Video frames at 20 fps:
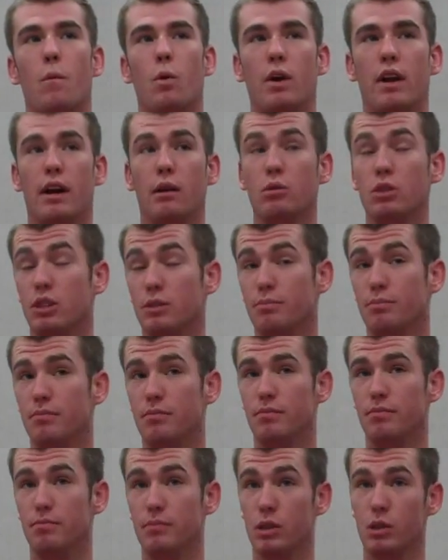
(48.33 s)
When I was
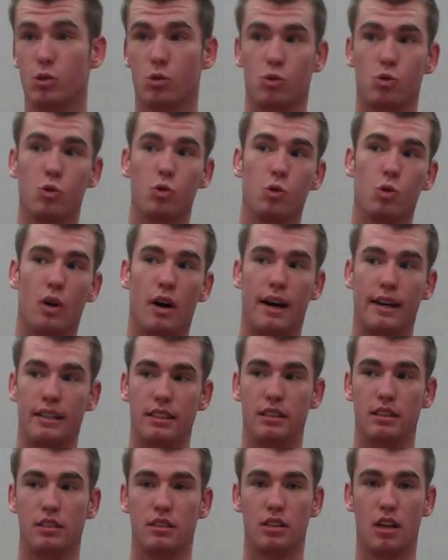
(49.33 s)
in middle school, I
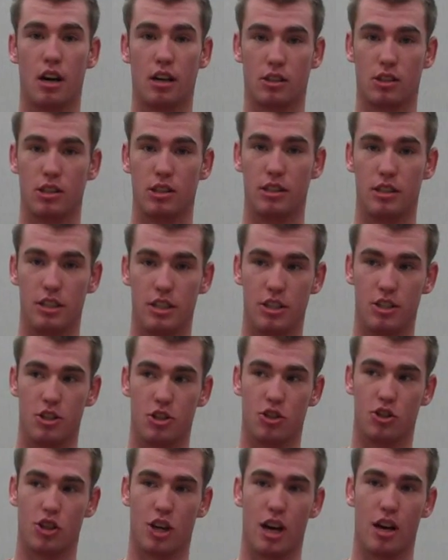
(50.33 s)
didn't talk to the
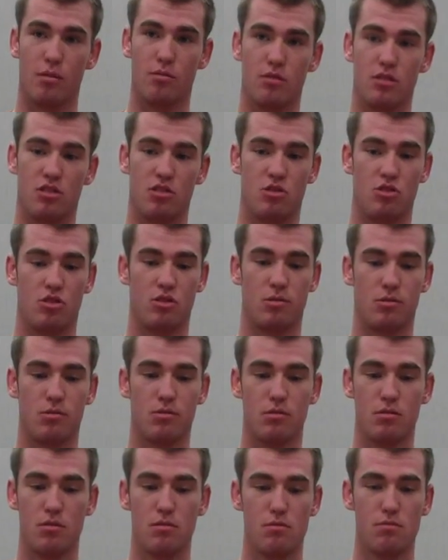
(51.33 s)
teachers. I was
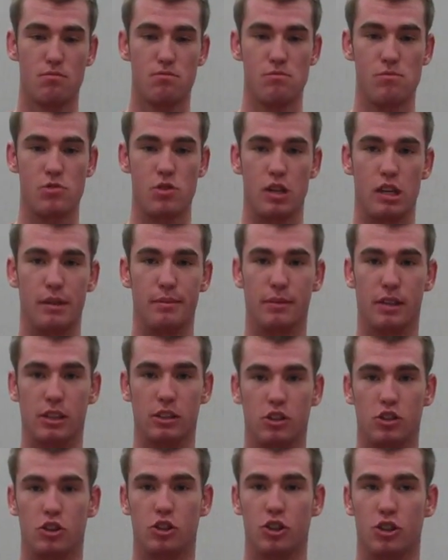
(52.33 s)
pretty
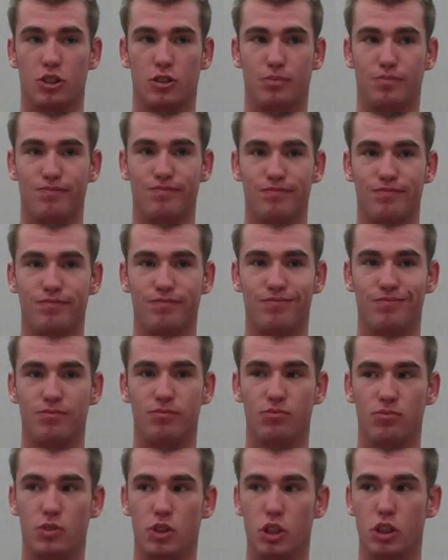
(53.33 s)
much just
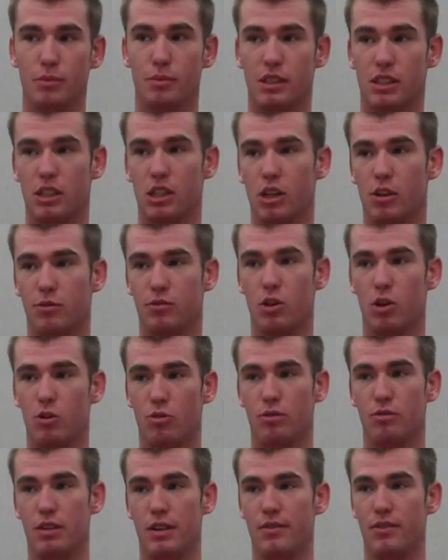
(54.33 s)
do it myself,
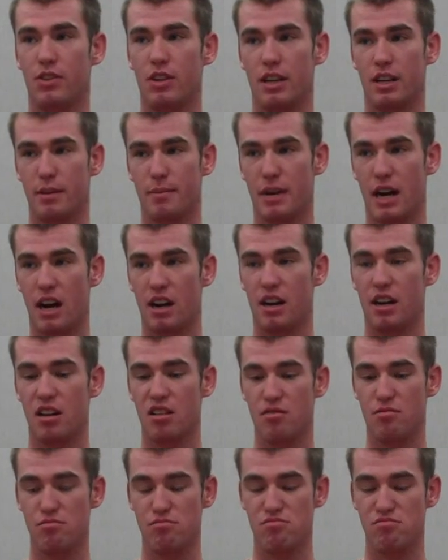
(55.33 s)
don't even think about it,
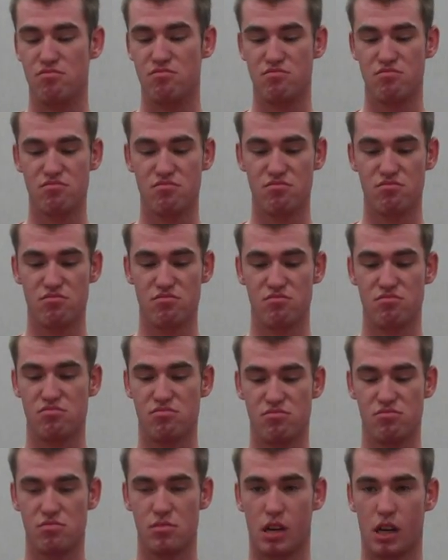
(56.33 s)
and
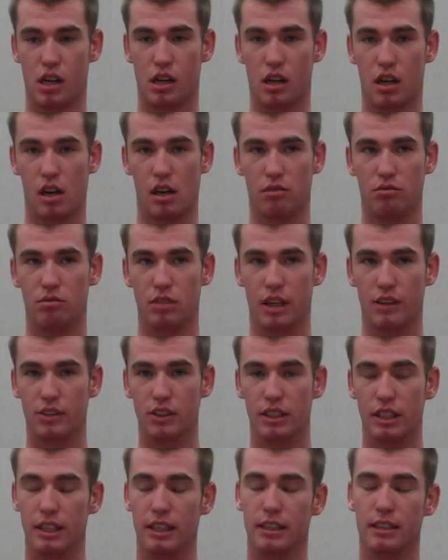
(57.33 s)

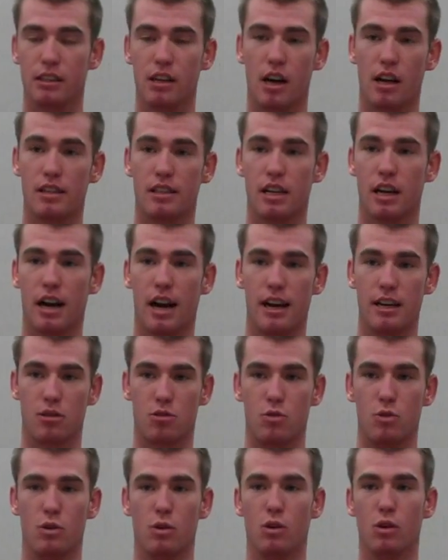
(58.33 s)
never did it. Got to high
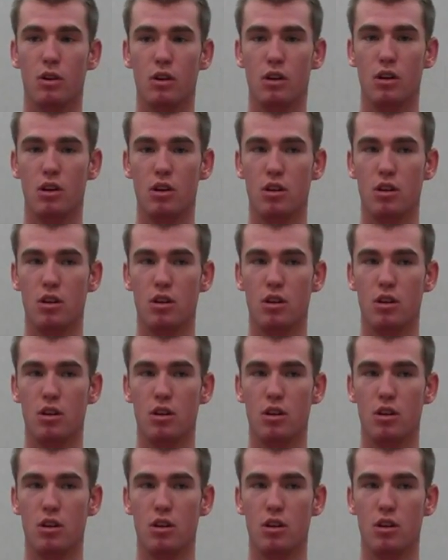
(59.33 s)
school,